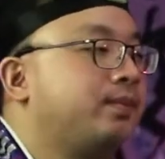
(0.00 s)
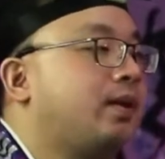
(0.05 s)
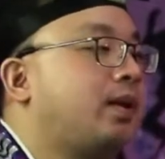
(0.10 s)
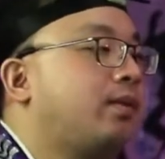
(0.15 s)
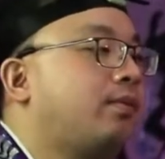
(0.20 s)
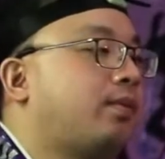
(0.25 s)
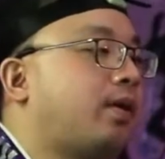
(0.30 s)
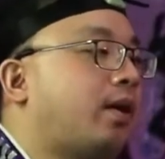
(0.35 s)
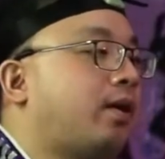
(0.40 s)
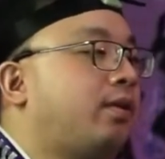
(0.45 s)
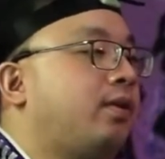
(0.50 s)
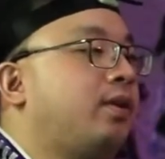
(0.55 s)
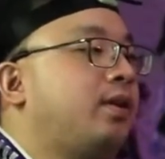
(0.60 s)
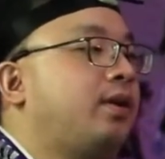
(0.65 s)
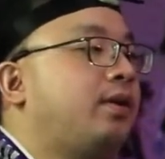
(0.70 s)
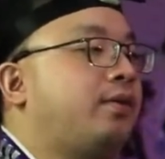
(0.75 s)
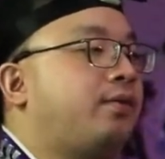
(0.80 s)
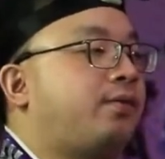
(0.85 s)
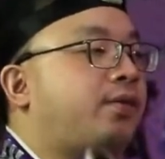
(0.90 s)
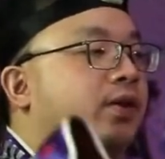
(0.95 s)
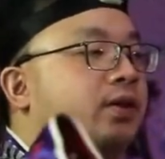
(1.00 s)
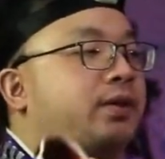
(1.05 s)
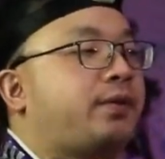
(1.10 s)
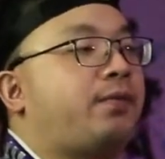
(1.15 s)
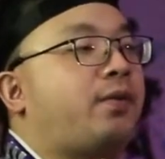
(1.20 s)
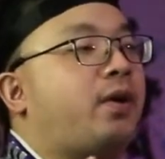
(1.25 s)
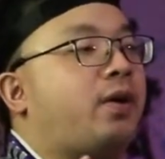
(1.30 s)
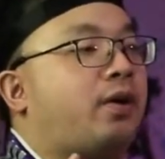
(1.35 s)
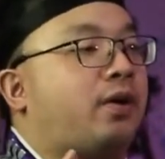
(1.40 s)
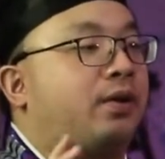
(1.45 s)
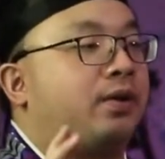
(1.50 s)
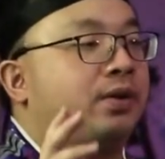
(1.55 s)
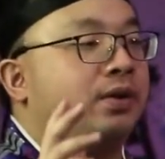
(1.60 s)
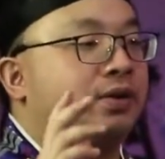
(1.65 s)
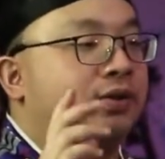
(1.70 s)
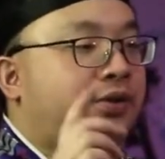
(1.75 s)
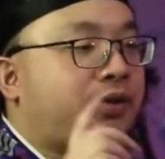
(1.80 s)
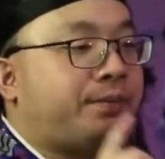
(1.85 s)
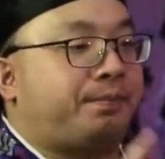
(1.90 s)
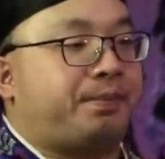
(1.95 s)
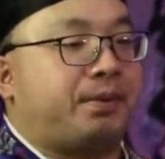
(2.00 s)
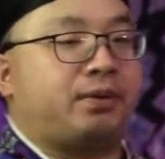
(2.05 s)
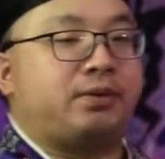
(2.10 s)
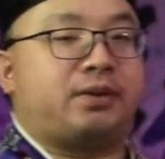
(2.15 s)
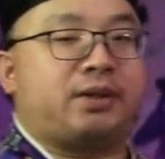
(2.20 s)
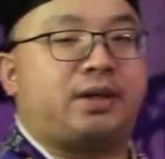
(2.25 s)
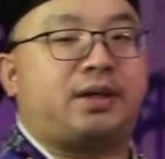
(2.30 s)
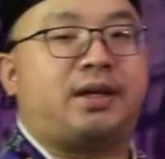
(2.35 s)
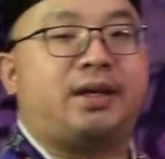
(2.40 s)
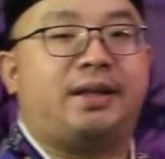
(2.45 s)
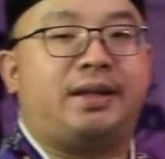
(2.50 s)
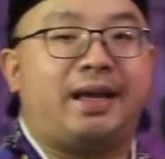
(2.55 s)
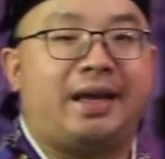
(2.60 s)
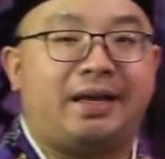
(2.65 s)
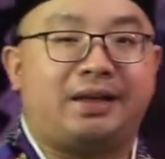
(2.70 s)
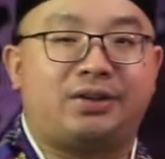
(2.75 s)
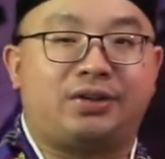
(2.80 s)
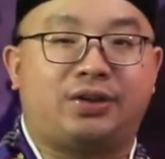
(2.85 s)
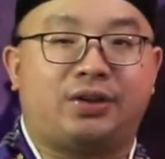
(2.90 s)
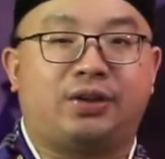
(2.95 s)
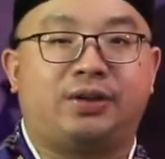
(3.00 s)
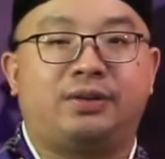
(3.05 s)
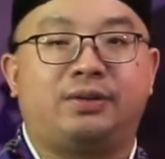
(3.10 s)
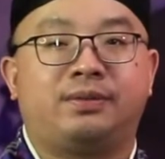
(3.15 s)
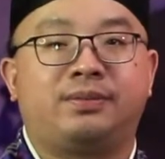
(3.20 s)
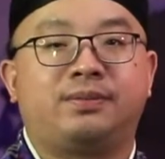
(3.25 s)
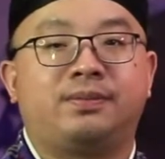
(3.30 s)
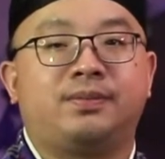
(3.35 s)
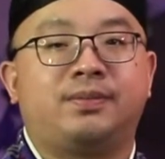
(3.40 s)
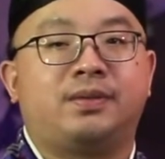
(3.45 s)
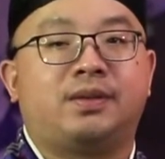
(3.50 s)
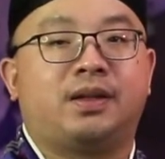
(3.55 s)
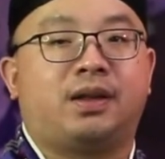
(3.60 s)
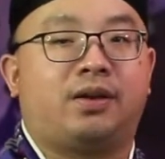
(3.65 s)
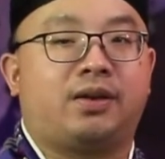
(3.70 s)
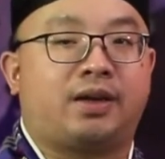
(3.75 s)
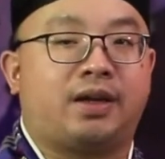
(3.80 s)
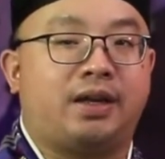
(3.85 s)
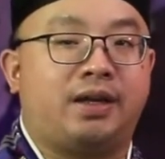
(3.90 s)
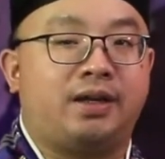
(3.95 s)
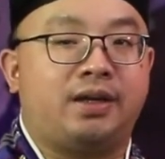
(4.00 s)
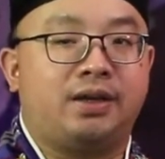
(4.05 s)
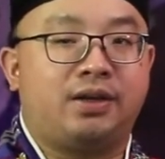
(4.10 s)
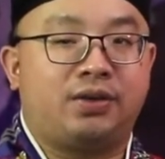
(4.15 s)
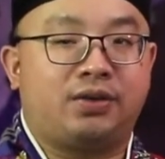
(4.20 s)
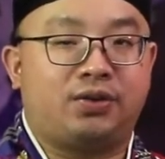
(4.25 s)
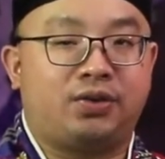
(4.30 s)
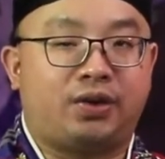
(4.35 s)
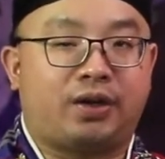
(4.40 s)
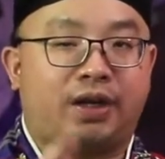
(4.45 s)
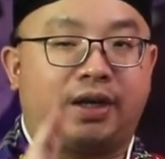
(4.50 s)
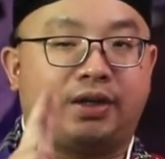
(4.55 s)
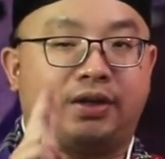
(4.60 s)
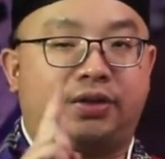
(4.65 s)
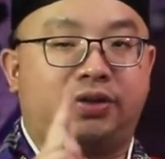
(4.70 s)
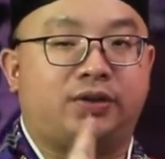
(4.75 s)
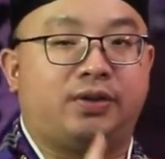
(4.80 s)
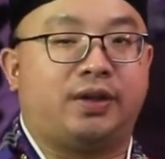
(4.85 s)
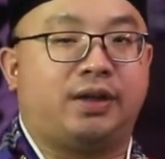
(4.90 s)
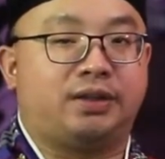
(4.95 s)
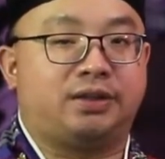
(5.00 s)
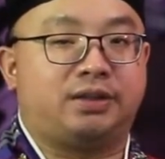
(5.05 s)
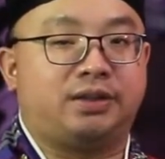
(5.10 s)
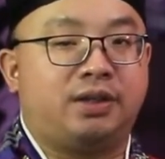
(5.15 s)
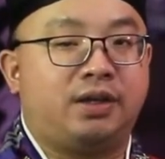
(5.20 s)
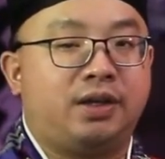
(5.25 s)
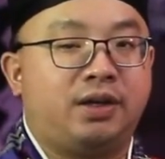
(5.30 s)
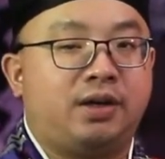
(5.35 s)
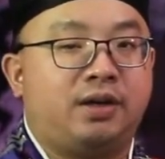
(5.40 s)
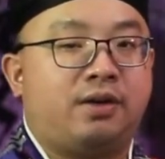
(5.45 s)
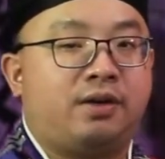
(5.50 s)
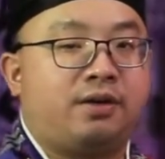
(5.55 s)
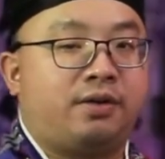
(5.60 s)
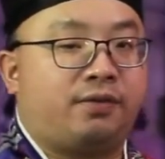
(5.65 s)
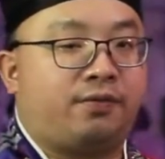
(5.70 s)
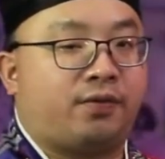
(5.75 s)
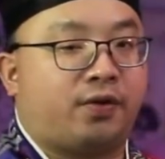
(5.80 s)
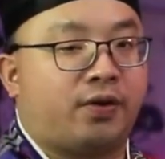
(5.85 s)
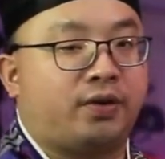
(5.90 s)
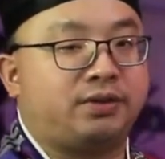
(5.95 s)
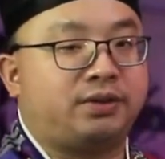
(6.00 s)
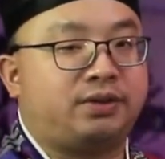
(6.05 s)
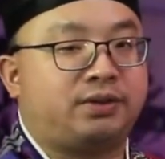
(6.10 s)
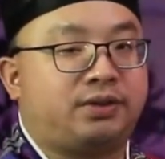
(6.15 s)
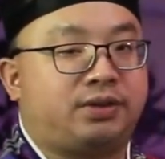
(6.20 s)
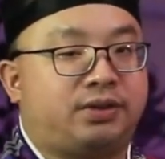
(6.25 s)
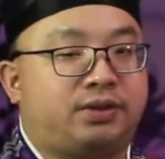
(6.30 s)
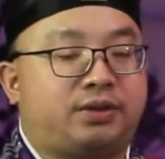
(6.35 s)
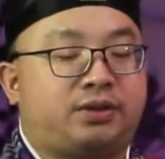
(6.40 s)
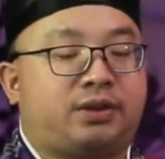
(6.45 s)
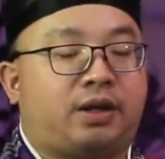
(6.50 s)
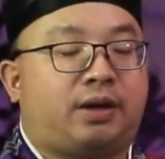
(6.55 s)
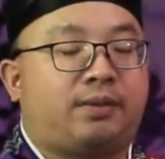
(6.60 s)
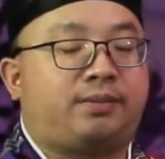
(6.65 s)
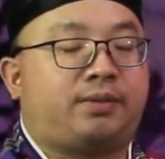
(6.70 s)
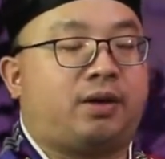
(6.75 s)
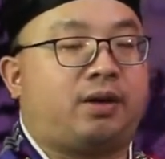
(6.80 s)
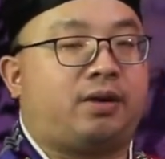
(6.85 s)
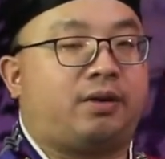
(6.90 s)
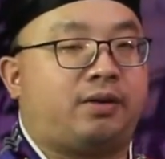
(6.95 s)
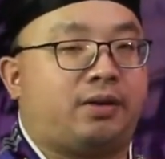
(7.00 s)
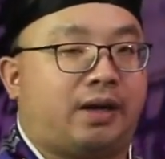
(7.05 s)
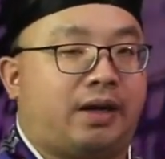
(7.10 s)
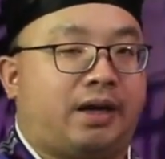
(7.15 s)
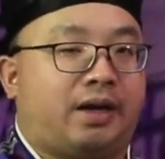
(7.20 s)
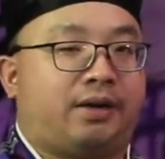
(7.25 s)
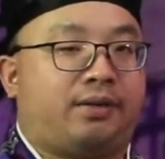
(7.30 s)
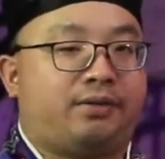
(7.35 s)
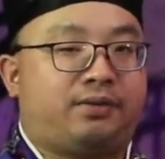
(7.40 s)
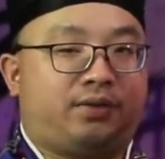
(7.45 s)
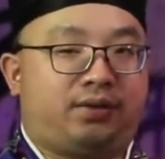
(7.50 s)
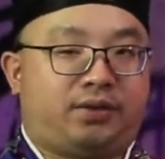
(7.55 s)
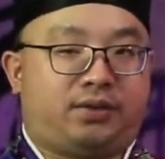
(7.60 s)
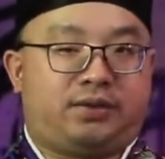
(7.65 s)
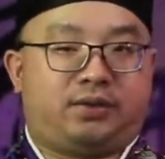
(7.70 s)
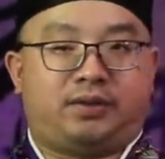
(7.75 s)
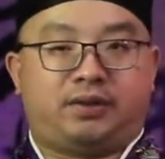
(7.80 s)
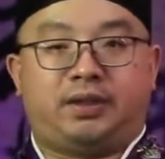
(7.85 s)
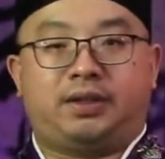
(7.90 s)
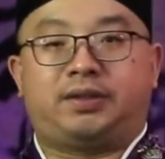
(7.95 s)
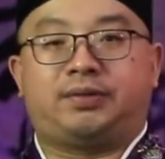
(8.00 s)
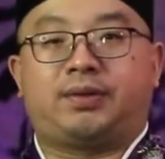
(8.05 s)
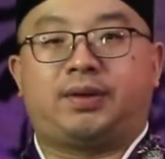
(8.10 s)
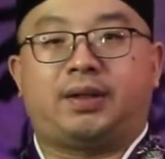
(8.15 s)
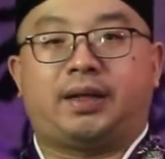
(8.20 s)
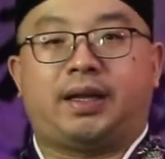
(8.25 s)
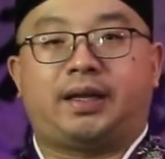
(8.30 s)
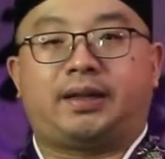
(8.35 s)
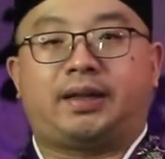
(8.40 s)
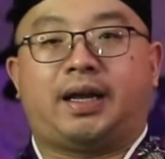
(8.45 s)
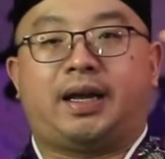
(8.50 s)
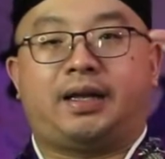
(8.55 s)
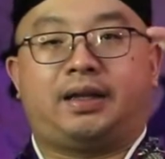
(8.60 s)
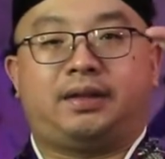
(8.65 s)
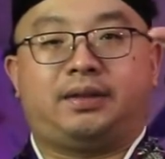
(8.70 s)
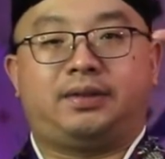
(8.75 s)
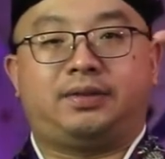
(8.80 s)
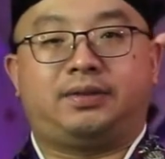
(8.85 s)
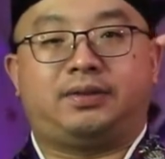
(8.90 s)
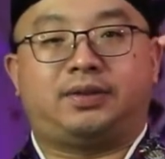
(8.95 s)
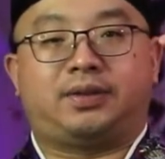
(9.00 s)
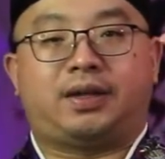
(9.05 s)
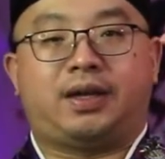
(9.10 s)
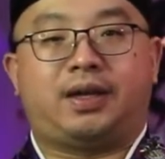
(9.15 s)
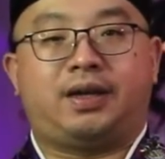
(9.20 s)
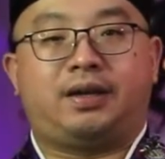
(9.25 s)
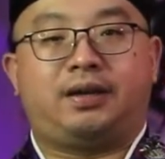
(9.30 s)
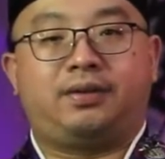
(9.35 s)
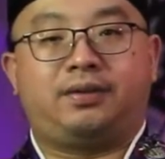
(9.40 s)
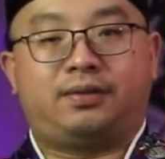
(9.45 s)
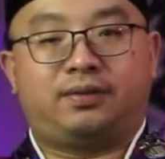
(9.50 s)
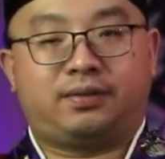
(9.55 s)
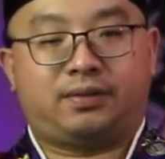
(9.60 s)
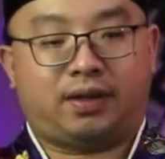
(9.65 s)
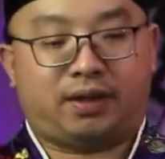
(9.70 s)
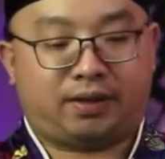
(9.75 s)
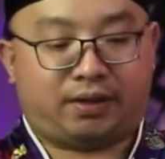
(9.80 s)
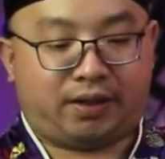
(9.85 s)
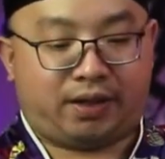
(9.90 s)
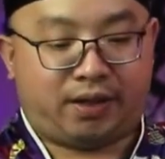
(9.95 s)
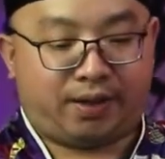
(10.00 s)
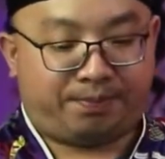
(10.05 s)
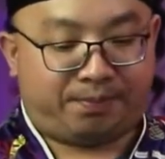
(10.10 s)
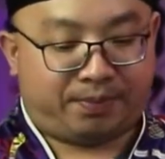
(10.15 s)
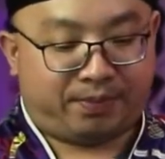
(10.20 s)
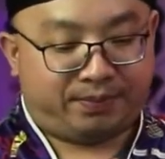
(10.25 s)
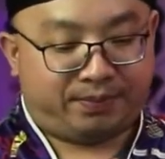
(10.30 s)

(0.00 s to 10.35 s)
Well, first of all, to build the connection, okay, you can do this. First, you stomp the this one like that, okay, at the hip.